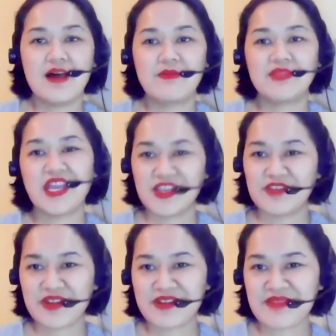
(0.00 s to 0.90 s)
Thank
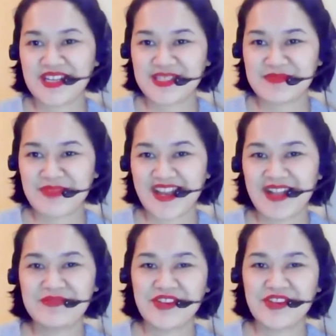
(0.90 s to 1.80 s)
you very much,
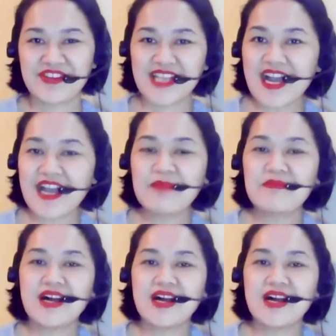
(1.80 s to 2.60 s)
Payal, for your time.